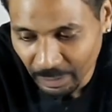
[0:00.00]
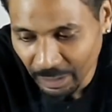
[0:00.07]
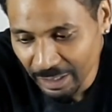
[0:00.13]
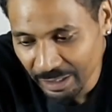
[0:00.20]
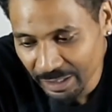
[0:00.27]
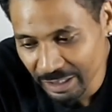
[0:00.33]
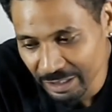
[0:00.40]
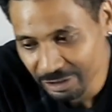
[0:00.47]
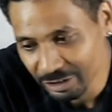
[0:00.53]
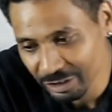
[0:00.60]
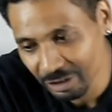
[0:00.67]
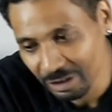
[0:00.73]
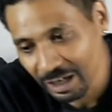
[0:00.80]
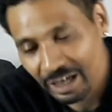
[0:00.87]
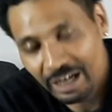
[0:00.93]
And then, you know,
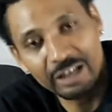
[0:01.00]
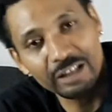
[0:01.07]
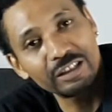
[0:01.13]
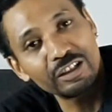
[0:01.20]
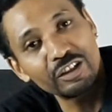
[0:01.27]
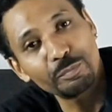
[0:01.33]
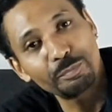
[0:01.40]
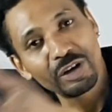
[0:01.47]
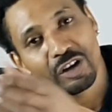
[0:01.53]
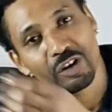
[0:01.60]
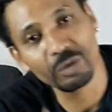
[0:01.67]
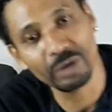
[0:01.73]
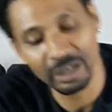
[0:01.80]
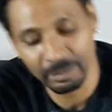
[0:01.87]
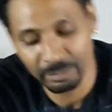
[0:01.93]
I got a little
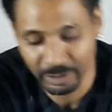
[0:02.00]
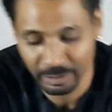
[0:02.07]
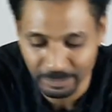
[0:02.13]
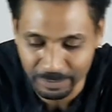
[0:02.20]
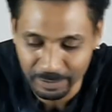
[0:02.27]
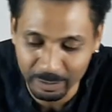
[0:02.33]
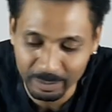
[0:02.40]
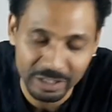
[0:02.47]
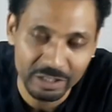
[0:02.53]
pull up, you feel me?